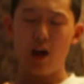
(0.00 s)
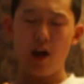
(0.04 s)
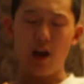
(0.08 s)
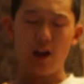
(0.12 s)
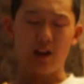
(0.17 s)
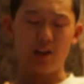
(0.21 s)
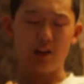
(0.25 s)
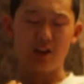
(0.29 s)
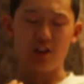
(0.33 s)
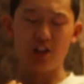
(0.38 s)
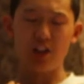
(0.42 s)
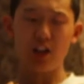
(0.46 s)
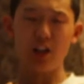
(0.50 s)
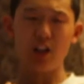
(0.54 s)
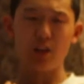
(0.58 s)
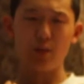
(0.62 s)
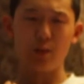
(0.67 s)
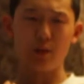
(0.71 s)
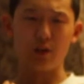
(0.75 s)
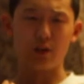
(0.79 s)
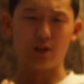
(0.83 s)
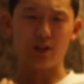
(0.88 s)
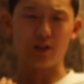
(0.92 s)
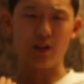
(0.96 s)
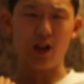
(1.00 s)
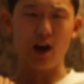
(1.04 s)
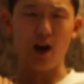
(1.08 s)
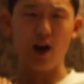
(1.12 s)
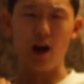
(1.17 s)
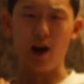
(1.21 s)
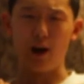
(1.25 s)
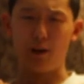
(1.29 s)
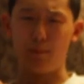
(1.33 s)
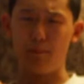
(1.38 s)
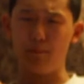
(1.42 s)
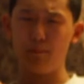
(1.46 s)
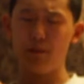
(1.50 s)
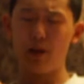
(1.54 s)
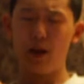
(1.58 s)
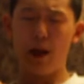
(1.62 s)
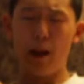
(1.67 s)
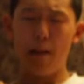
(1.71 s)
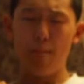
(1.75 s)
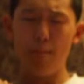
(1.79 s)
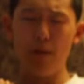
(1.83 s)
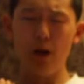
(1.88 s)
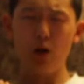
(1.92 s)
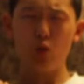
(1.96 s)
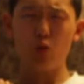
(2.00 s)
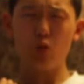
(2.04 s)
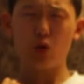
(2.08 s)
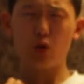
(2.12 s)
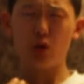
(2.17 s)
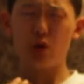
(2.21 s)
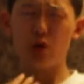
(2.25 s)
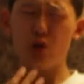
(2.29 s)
In Shakespeare's time, men were